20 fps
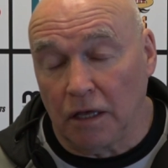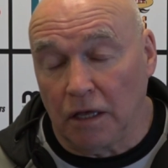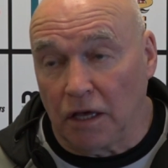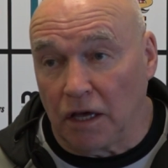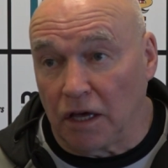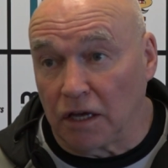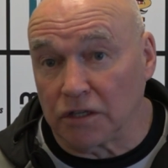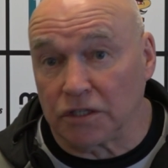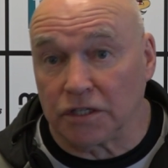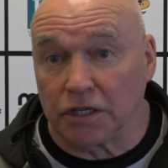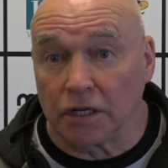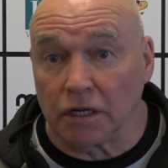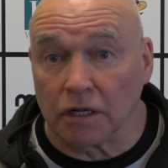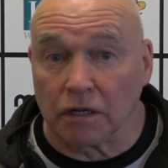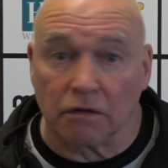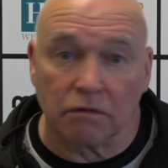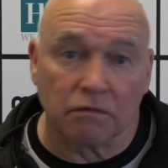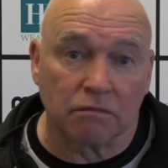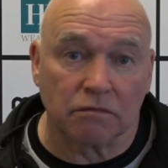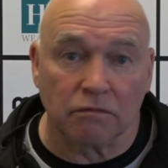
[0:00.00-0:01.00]

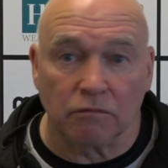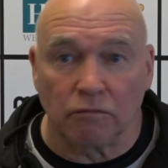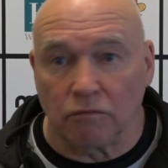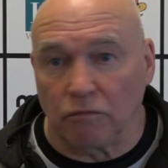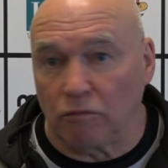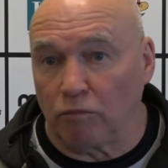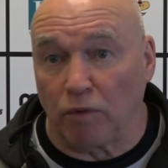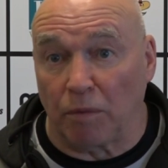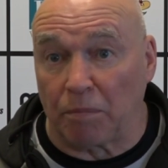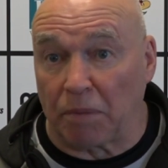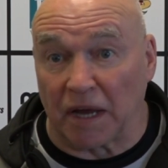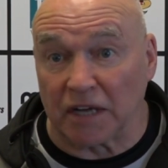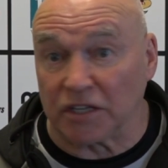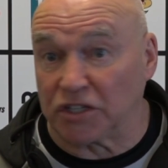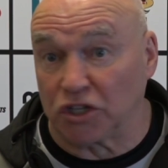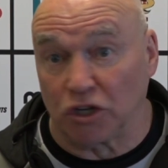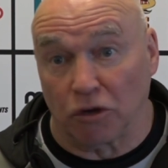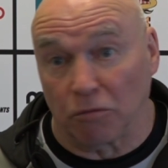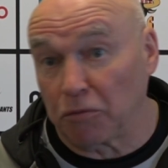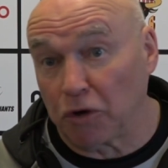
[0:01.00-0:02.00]
until we
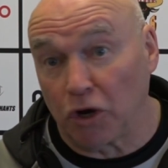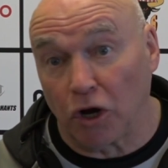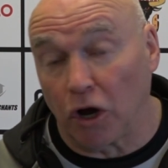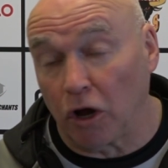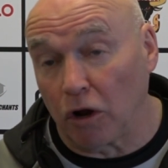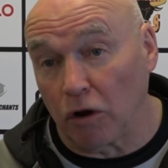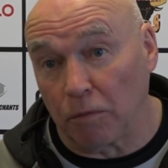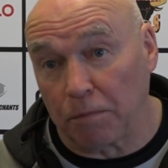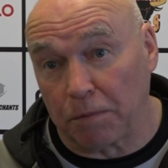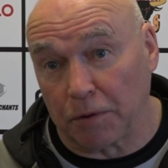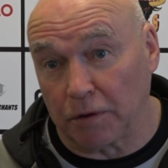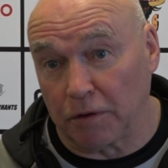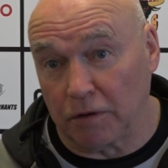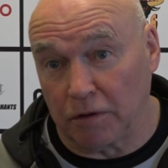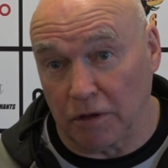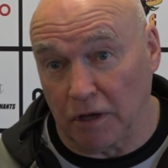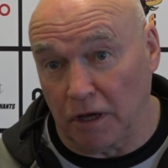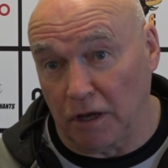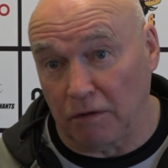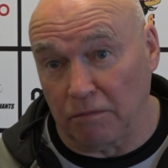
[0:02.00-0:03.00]
patched Tom Doyle
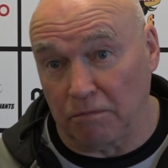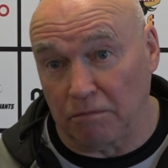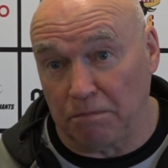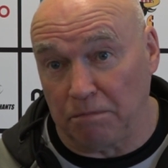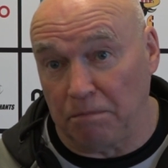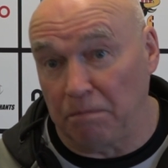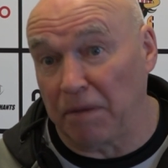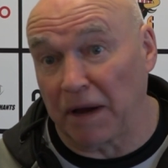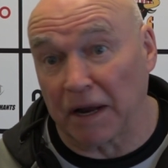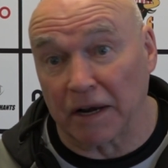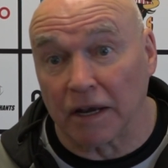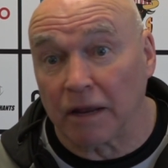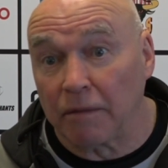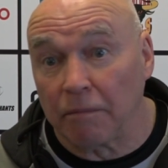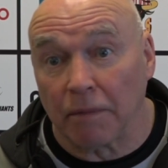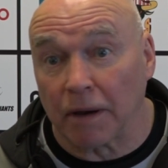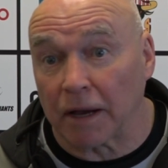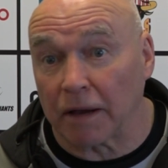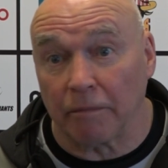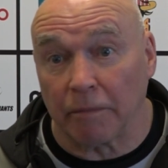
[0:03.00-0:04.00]
up and banged him
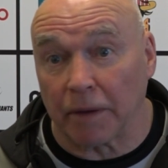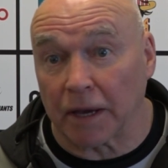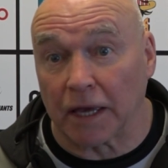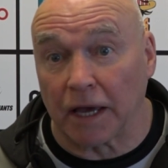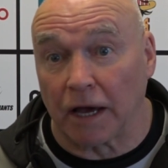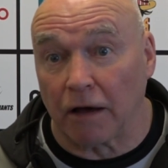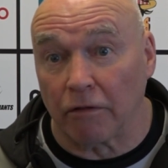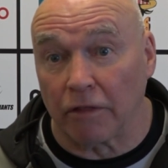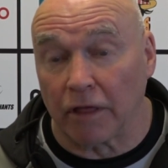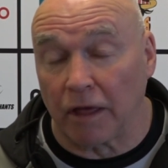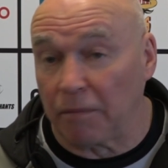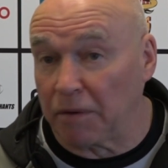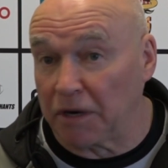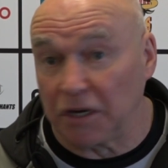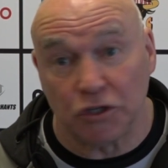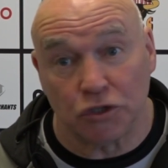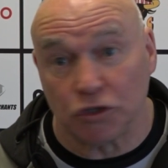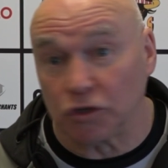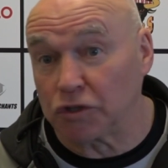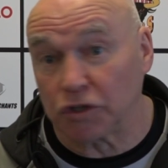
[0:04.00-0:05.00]
back out there, but he
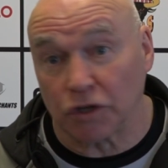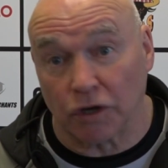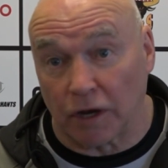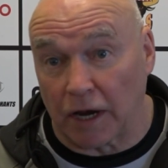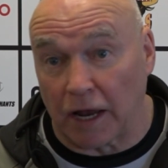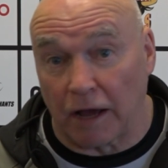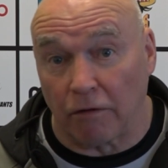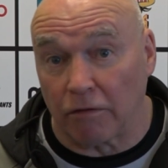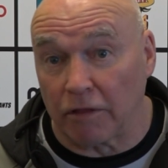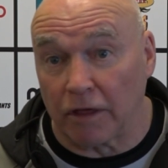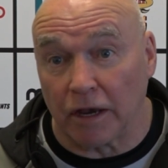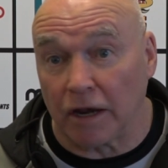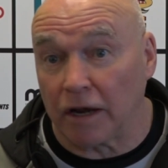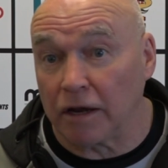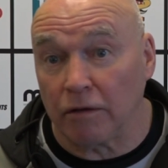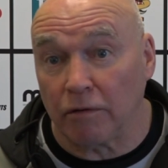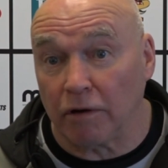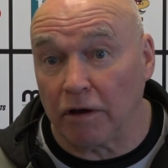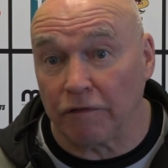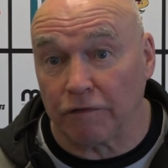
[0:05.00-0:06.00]
shouldn't have gone out there
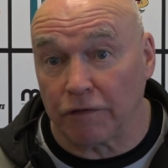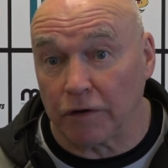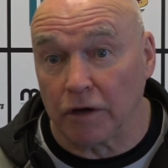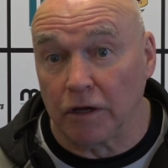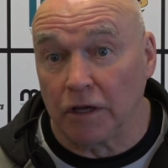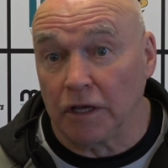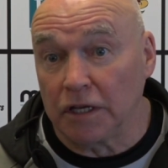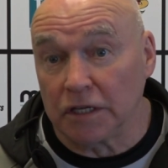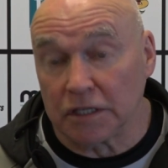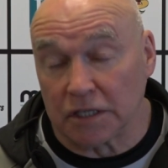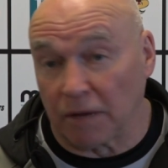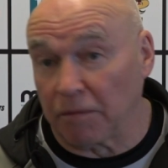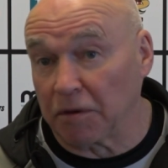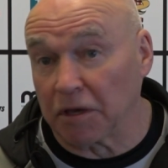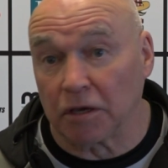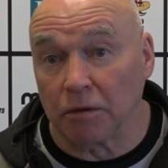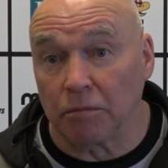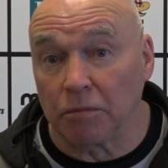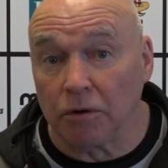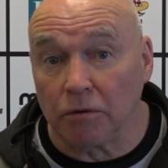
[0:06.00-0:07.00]
anyway for Sammy
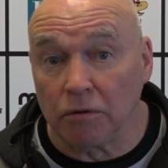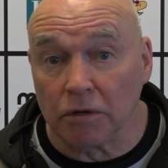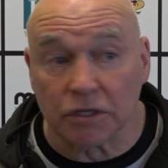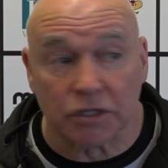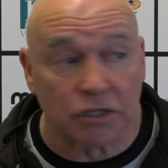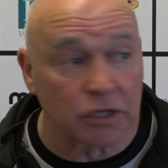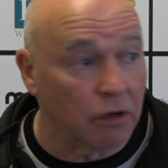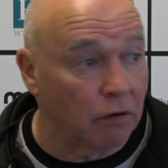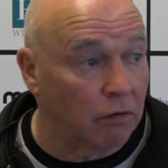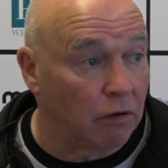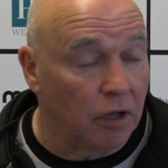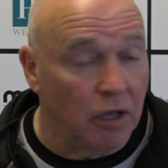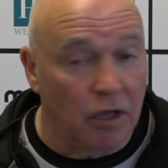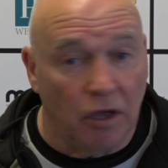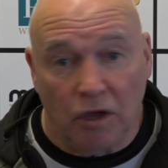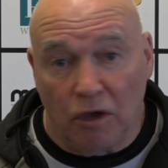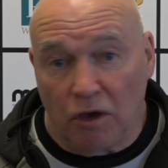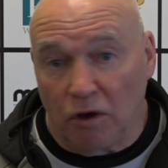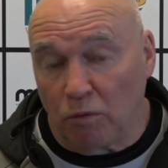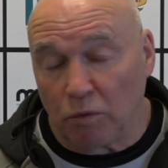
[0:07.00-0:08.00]
Kabula. So
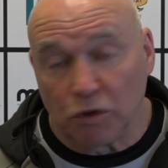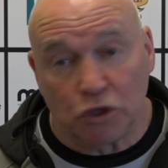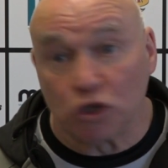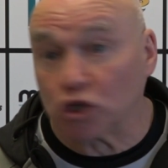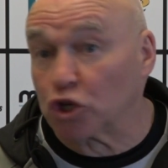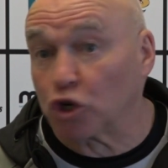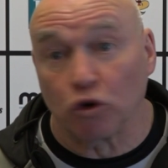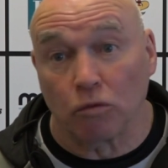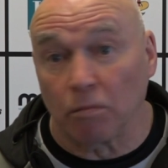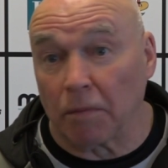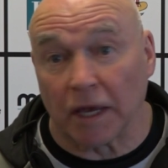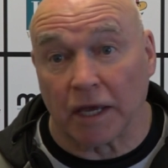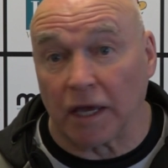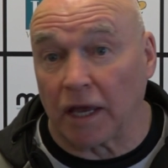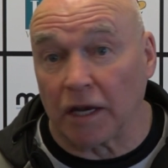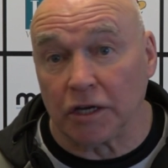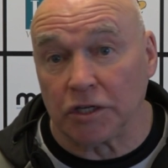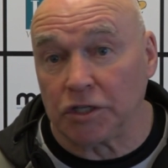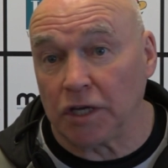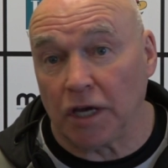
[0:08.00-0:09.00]
we just couldn't make
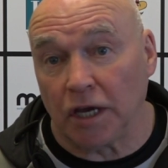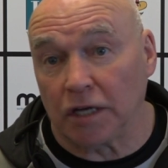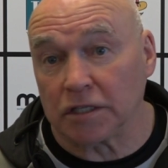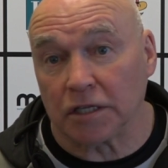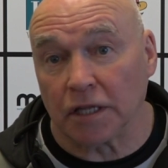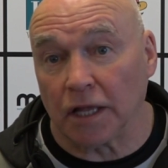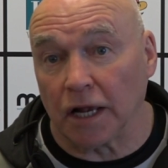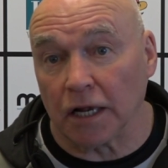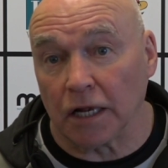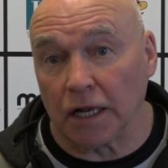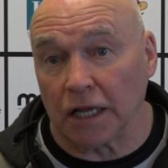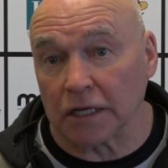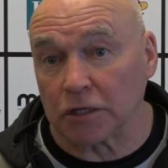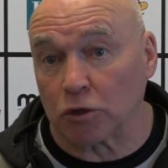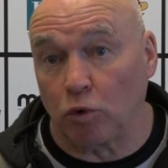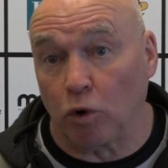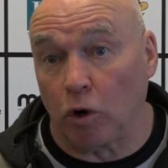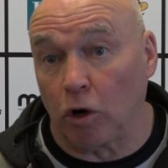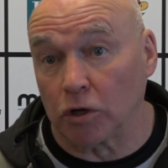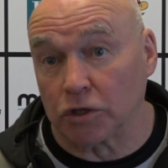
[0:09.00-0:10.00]
any change in that last
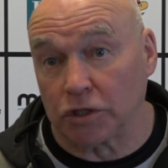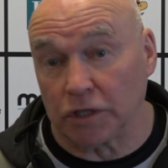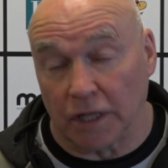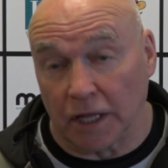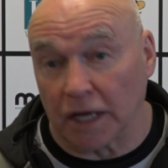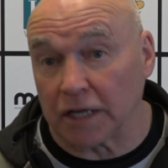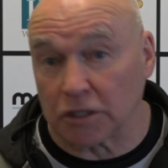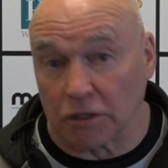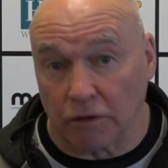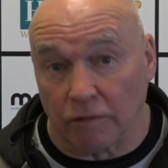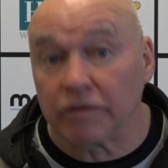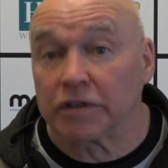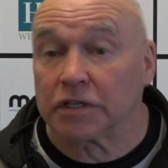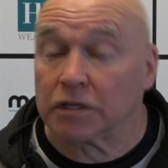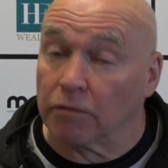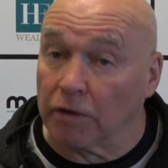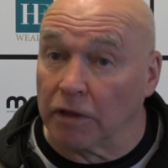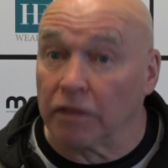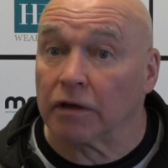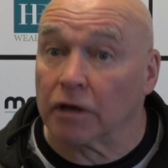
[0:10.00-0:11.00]
quarter, and that's
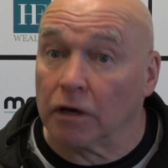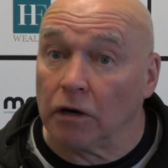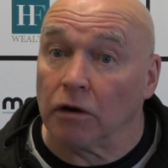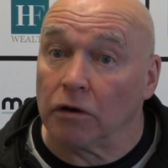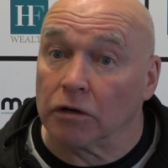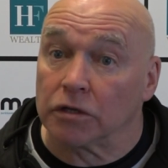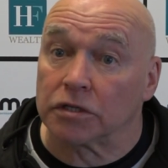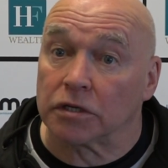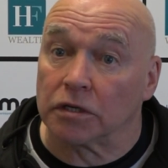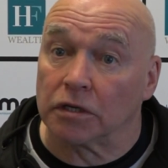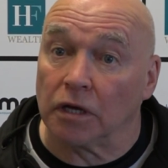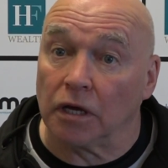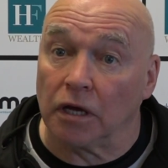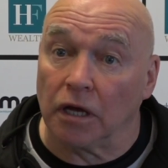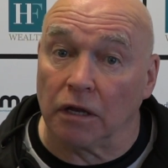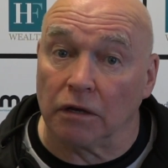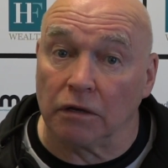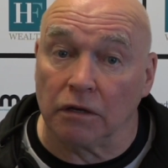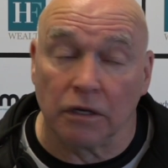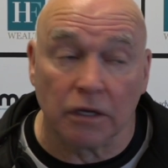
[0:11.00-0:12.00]
obviously when they got us.
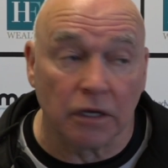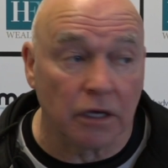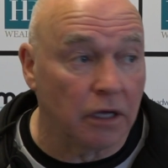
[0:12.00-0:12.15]
And